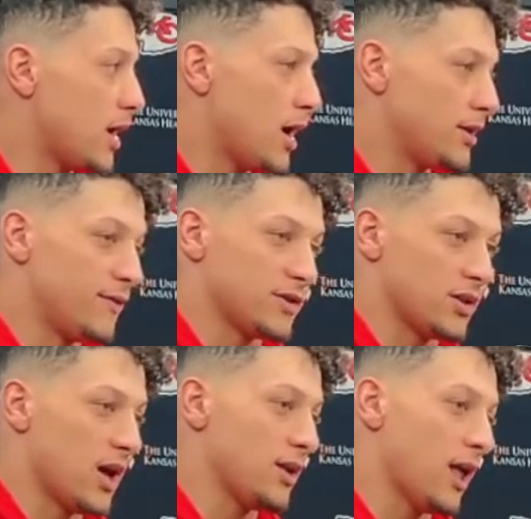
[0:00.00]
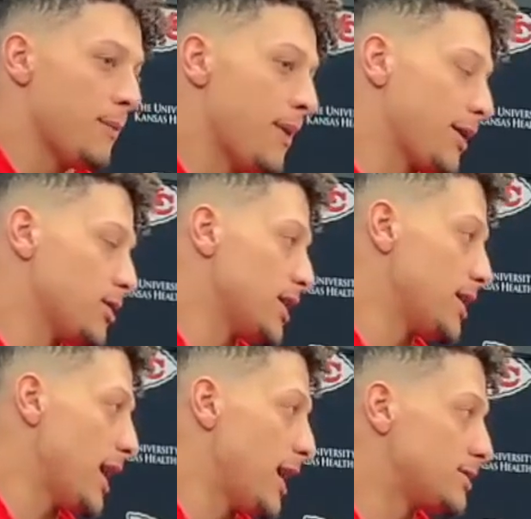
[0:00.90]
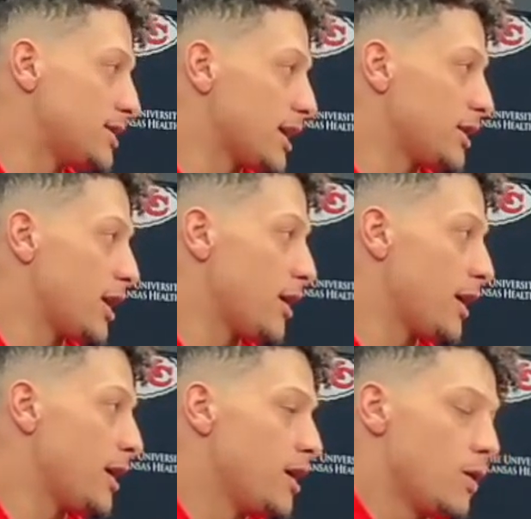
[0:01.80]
uh, defensive line, linebackers, and, and, secondary,